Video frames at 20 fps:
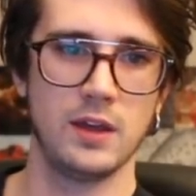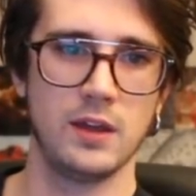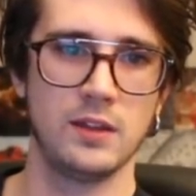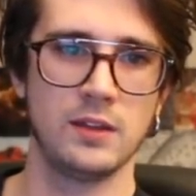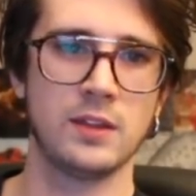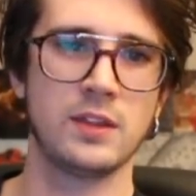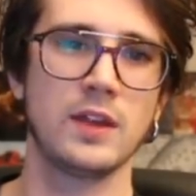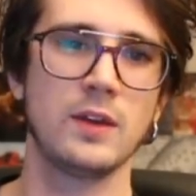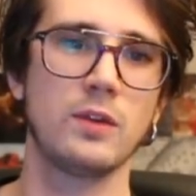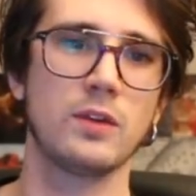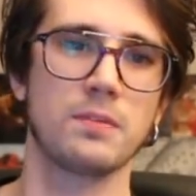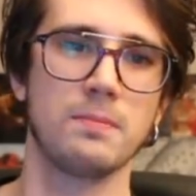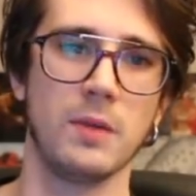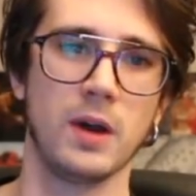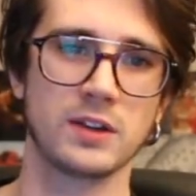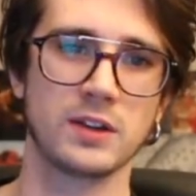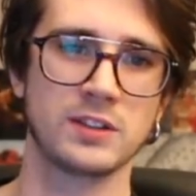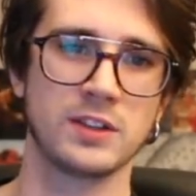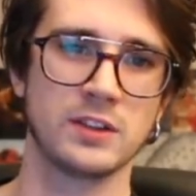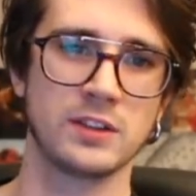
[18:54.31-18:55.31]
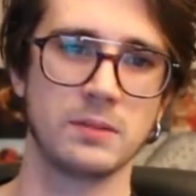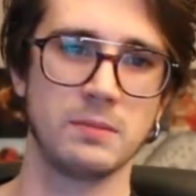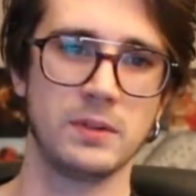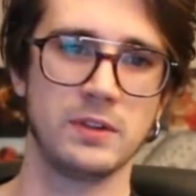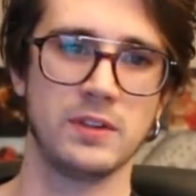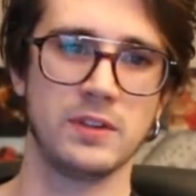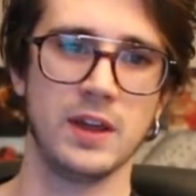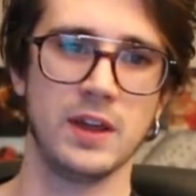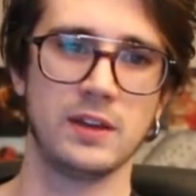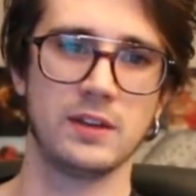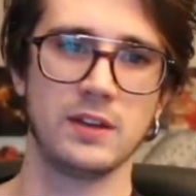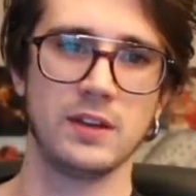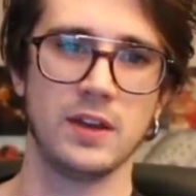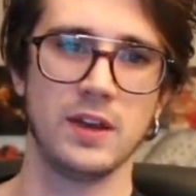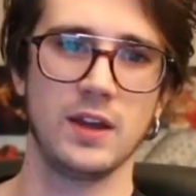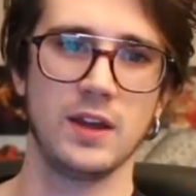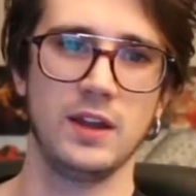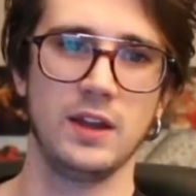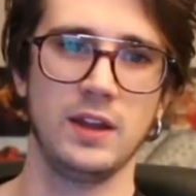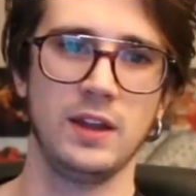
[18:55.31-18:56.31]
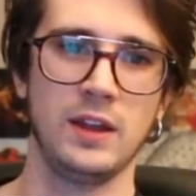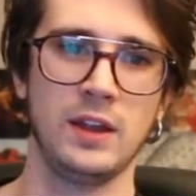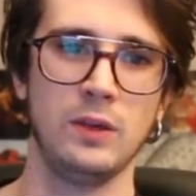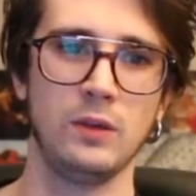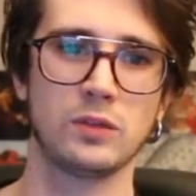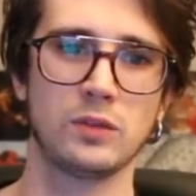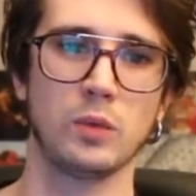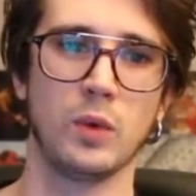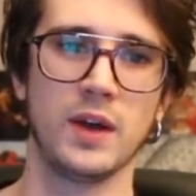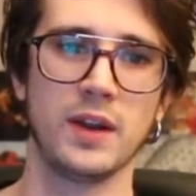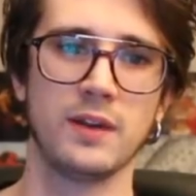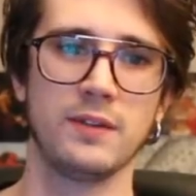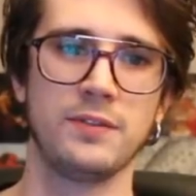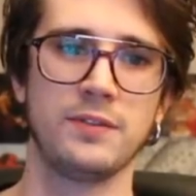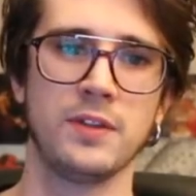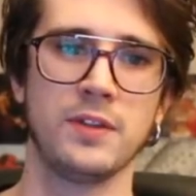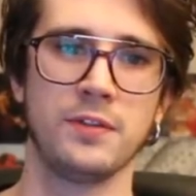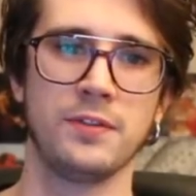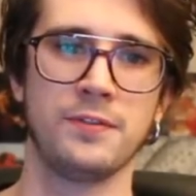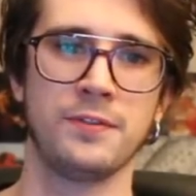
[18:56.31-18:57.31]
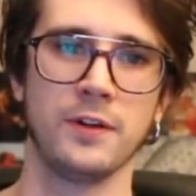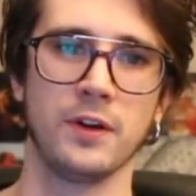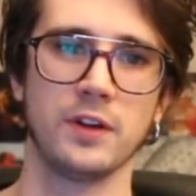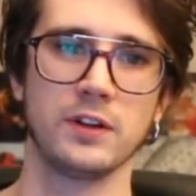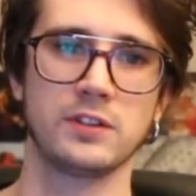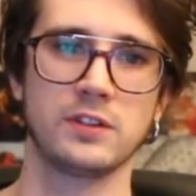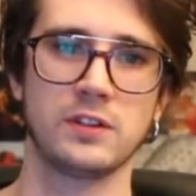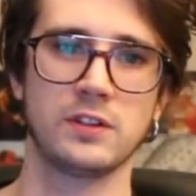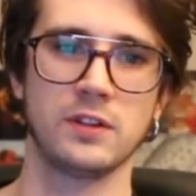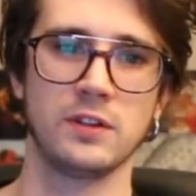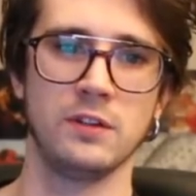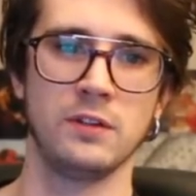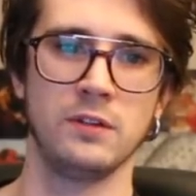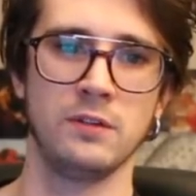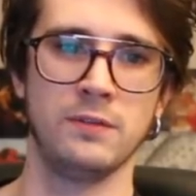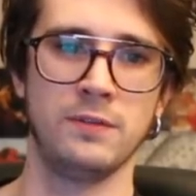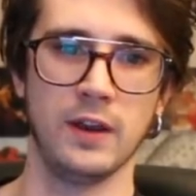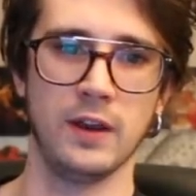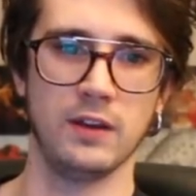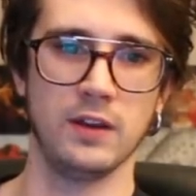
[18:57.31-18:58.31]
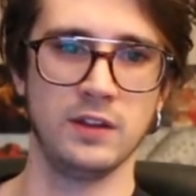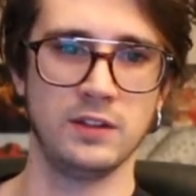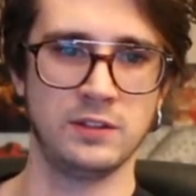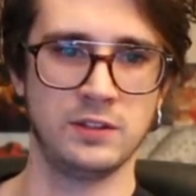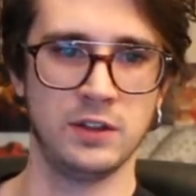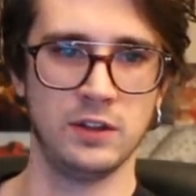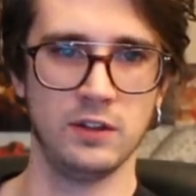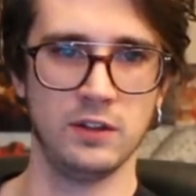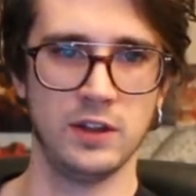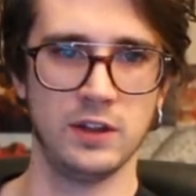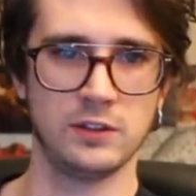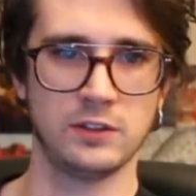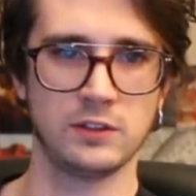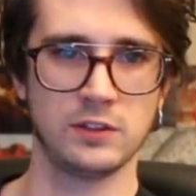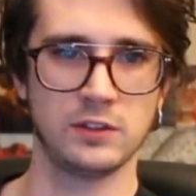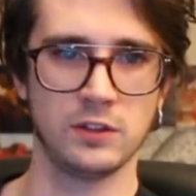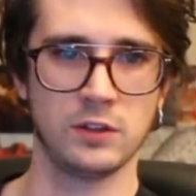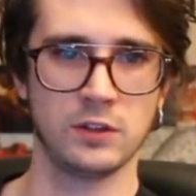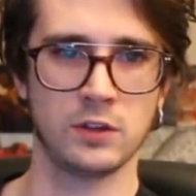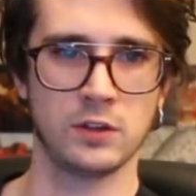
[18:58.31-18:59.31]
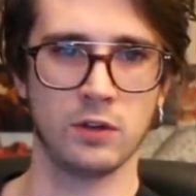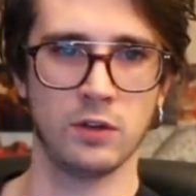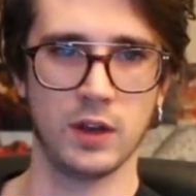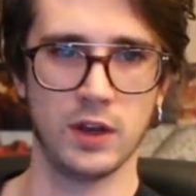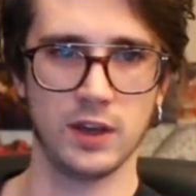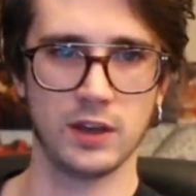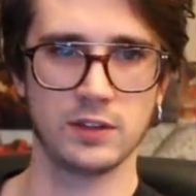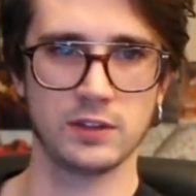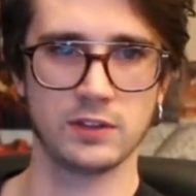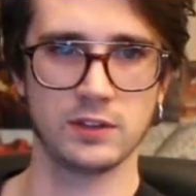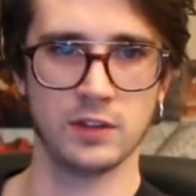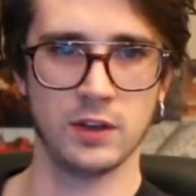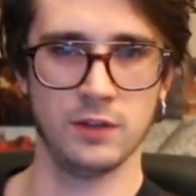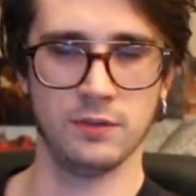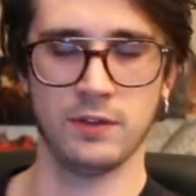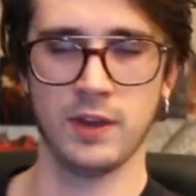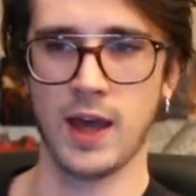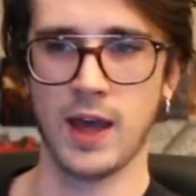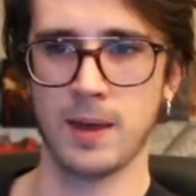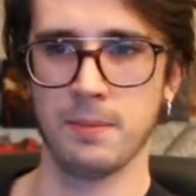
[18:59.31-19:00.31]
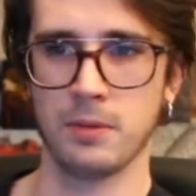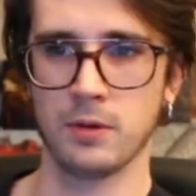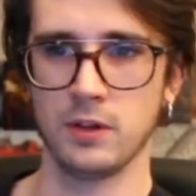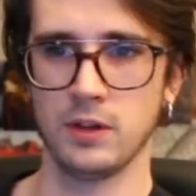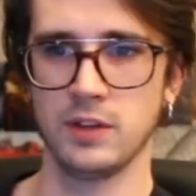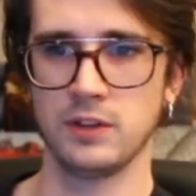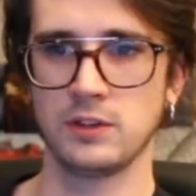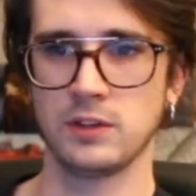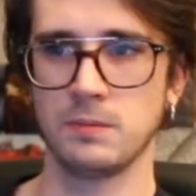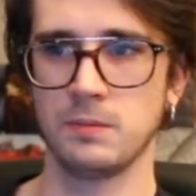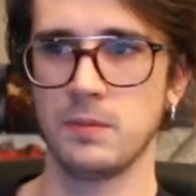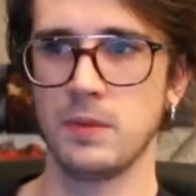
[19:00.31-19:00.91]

the thing with Marxism is that he was one of the first very serious critics of capitalism,